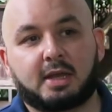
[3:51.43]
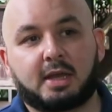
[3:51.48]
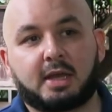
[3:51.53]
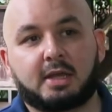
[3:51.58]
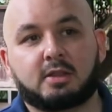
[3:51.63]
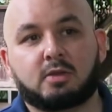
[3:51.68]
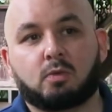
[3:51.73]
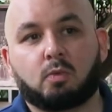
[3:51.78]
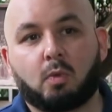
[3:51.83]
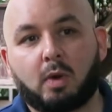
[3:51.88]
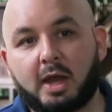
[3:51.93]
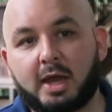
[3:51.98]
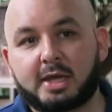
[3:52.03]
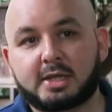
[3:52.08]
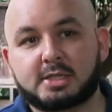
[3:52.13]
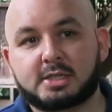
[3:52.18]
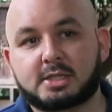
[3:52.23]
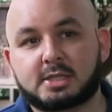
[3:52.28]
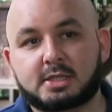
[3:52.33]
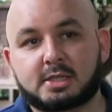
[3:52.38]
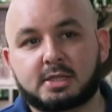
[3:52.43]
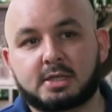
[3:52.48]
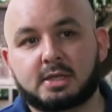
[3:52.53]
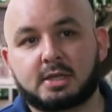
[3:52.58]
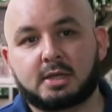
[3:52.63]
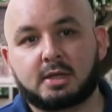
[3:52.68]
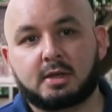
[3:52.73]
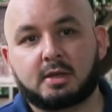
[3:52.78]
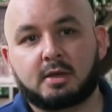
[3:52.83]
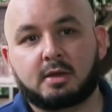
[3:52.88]
in the West,
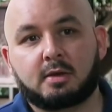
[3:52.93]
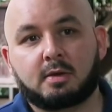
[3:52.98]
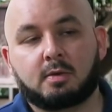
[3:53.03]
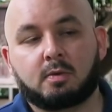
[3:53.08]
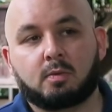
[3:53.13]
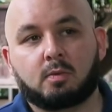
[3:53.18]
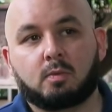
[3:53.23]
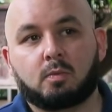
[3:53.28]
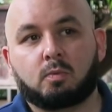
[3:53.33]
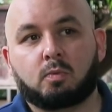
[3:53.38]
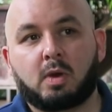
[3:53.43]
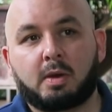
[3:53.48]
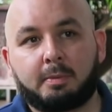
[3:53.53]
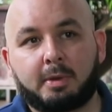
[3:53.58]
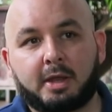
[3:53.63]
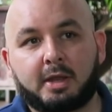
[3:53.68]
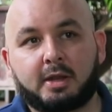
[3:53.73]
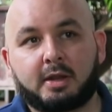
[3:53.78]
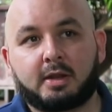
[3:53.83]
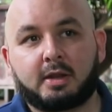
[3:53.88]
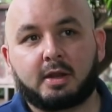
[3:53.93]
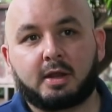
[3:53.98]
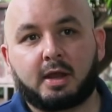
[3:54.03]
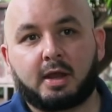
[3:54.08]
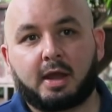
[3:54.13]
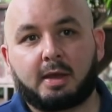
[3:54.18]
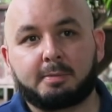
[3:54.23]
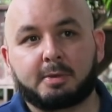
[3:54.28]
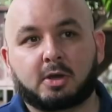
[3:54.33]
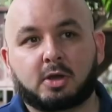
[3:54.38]
women,
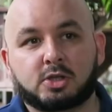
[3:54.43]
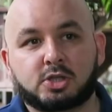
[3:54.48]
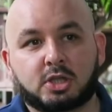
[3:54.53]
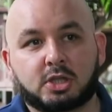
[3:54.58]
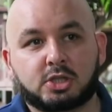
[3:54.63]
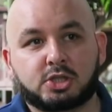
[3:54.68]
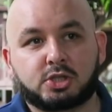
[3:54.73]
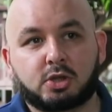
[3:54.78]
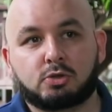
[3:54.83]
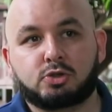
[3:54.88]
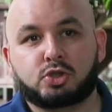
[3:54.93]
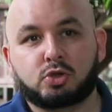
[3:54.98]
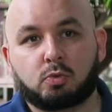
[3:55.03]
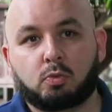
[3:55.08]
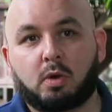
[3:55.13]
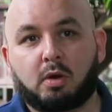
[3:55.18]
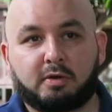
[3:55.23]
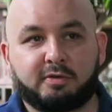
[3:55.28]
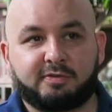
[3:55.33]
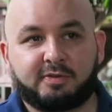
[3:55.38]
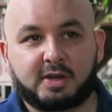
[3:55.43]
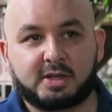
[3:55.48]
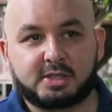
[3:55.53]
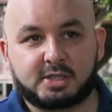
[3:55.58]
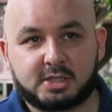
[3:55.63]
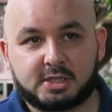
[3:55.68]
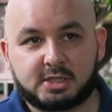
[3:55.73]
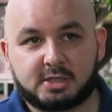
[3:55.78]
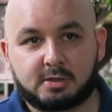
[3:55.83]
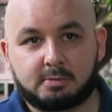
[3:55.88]
because of the social welfare
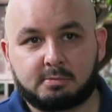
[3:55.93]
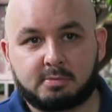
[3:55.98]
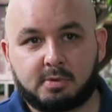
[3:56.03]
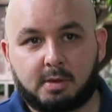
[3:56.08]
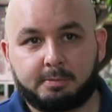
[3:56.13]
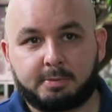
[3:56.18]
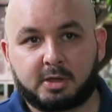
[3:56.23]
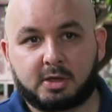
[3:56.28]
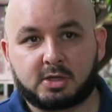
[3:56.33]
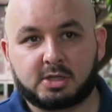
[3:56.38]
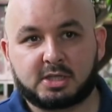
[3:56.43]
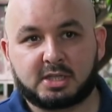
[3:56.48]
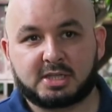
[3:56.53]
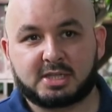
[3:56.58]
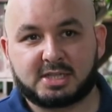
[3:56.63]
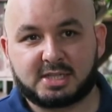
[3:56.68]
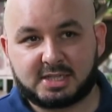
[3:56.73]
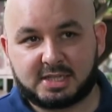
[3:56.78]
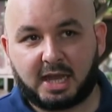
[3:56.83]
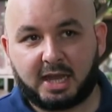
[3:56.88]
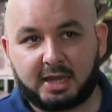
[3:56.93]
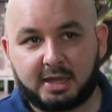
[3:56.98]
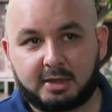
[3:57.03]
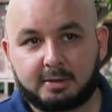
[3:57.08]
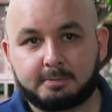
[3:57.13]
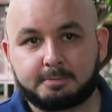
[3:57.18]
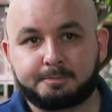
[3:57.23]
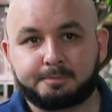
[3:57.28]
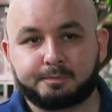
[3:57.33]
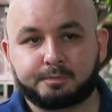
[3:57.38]
system and because of the
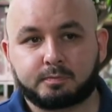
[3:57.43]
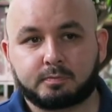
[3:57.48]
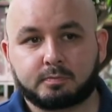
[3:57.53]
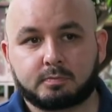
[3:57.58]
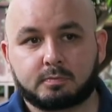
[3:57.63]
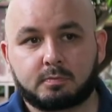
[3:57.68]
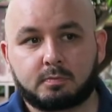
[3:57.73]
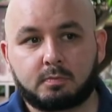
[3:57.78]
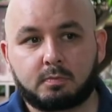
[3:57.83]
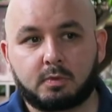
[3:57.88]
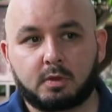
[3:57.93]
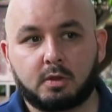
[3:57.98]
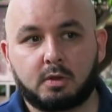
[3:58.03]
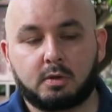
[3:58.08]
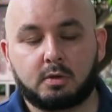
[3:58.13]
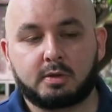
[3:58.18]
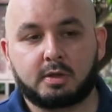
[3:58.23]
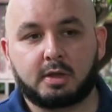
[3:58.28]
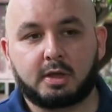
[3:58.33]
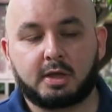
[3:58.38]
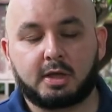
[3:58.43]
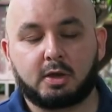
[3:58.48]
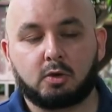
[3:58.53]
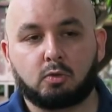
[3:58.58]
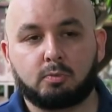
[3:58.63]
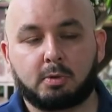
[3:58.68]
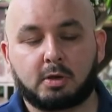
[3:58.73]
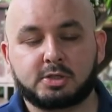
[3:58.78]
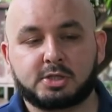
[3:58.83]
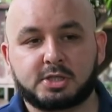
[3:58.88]
state, it
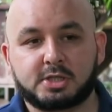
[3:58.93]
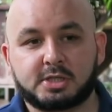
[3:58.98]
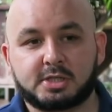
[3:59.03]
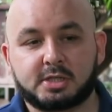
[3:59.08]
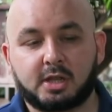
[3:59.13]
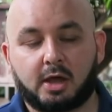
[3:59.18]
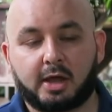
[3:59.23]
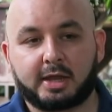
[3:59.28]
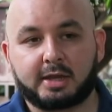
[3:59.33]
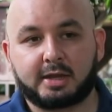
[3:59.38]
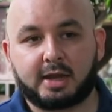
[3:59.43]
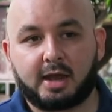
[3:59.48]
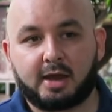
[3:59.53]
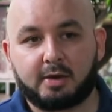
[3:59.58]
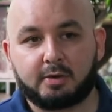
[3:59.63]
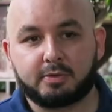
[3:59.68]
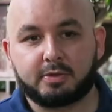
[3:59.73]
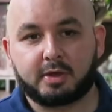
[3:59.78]
almost is like now